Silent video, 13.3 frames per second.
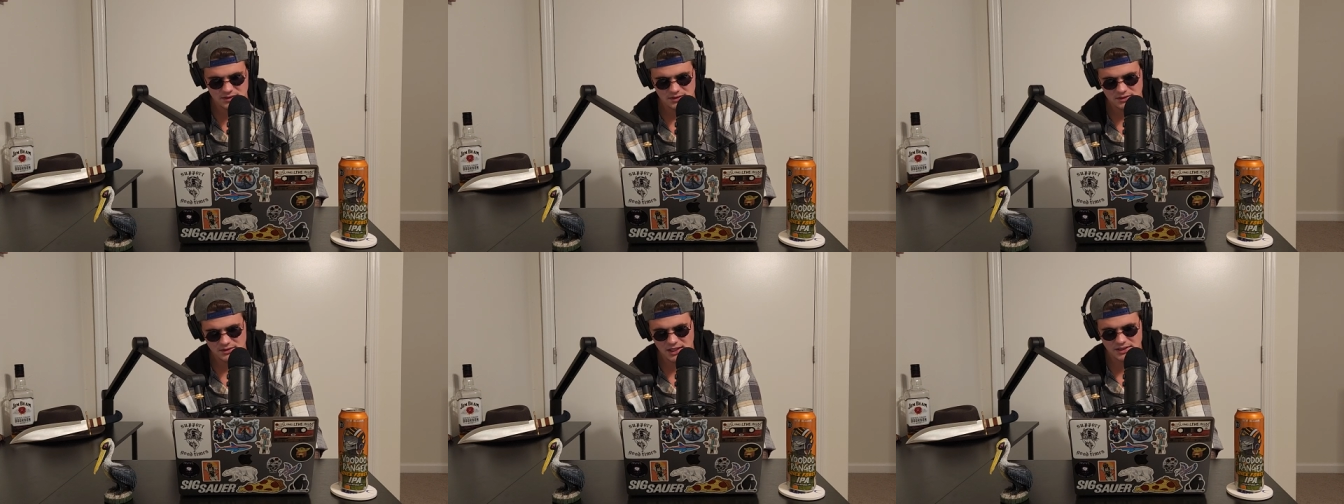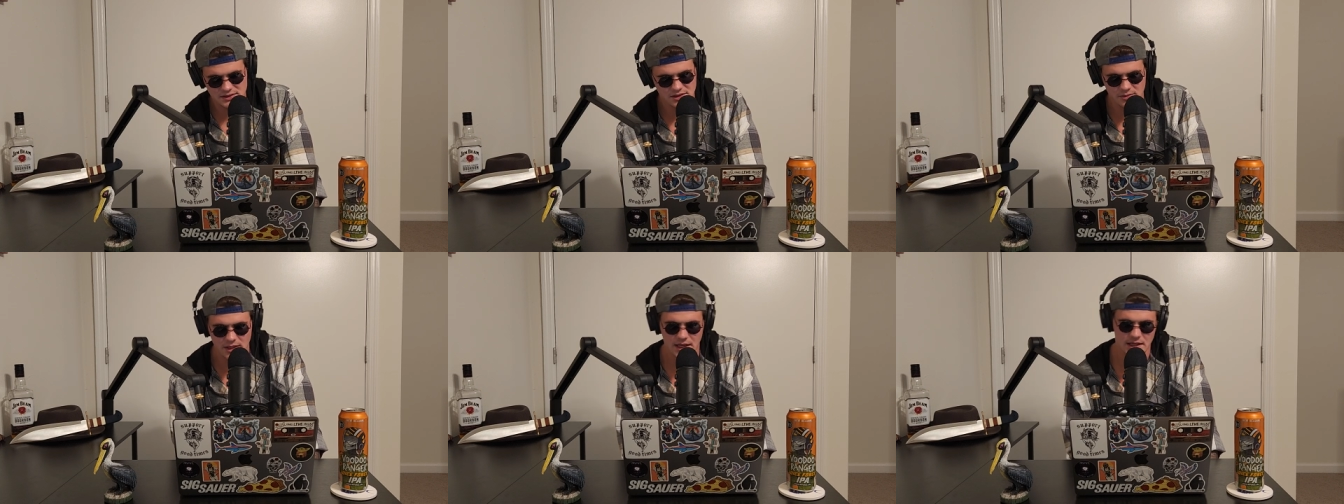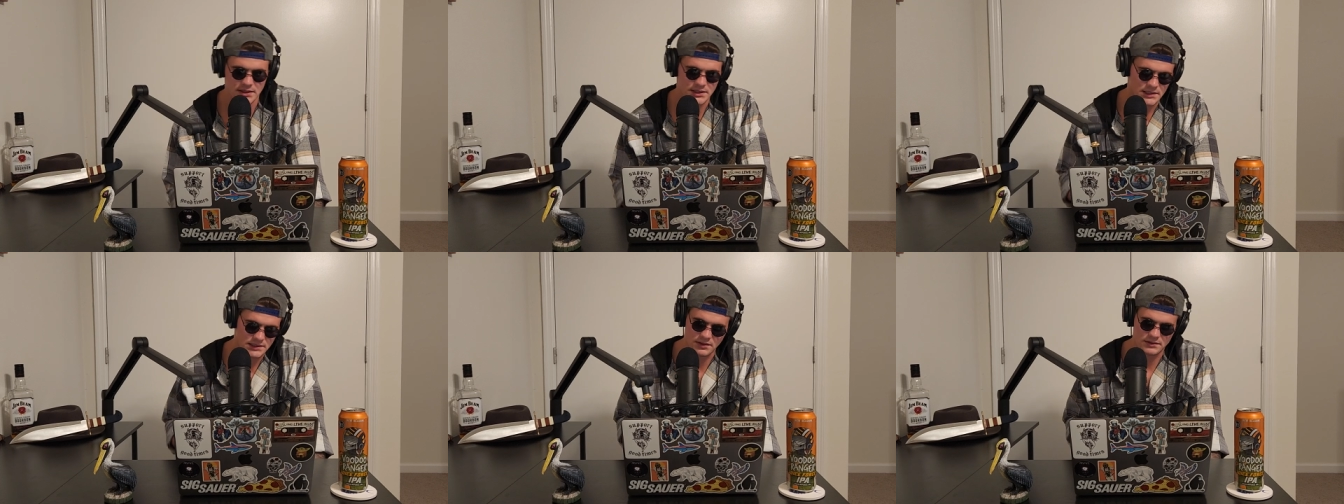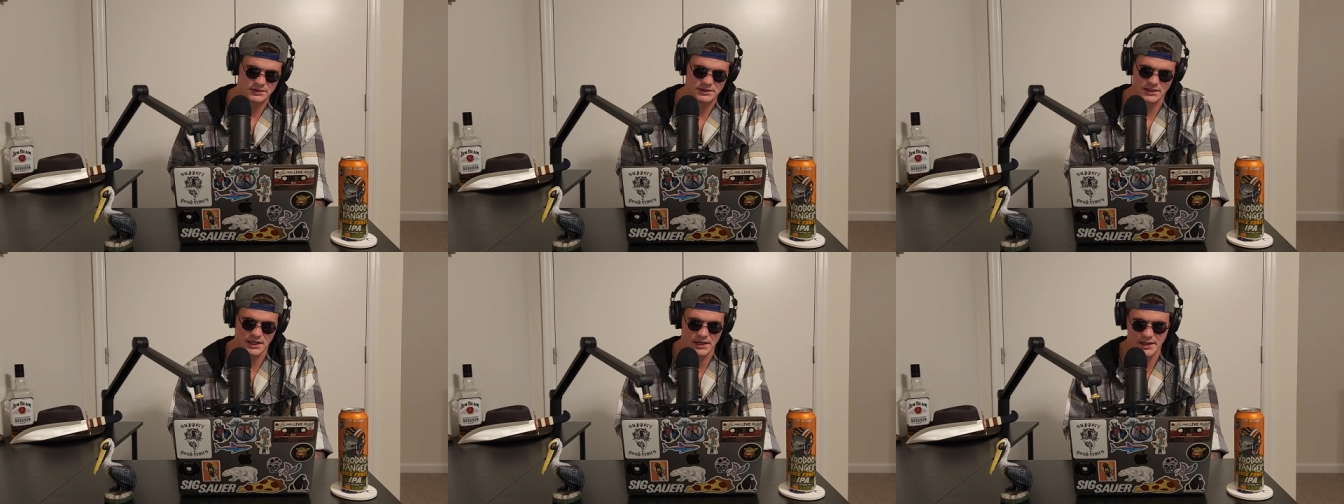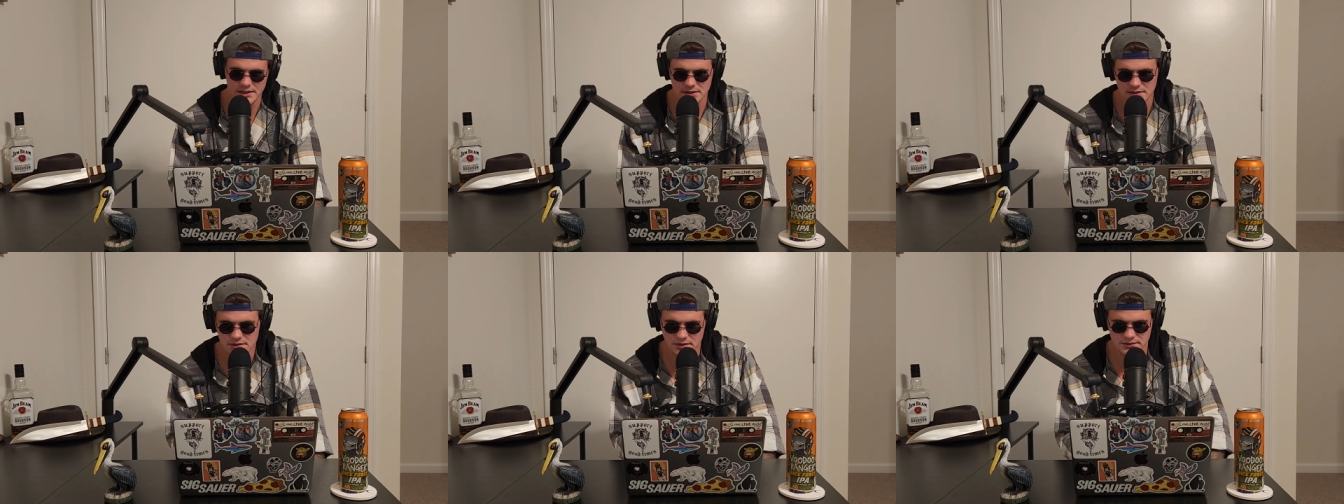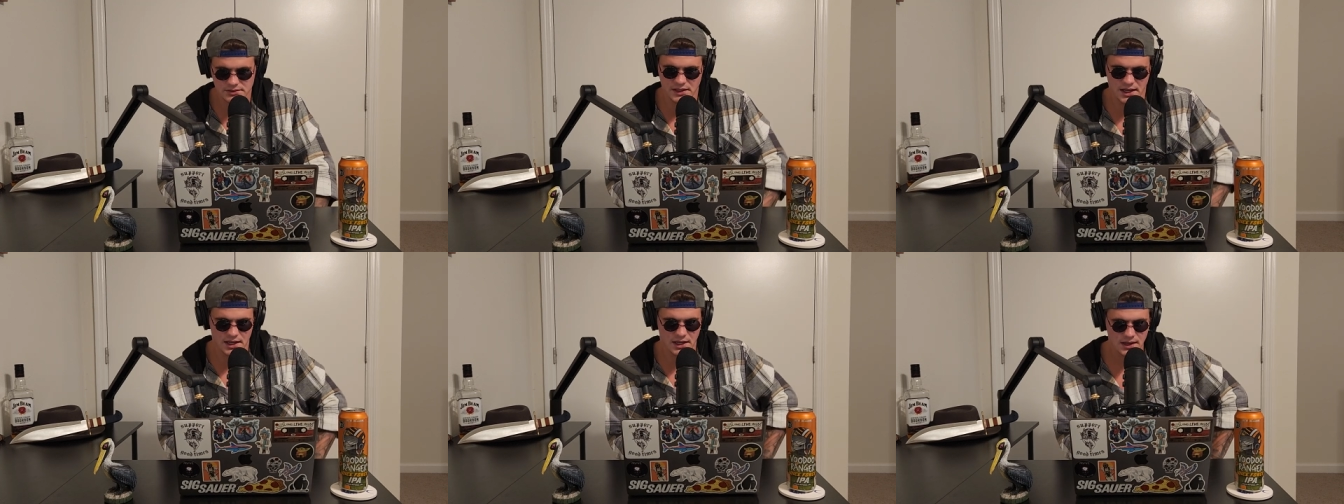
That's so bad. Don't do that. Don't do that.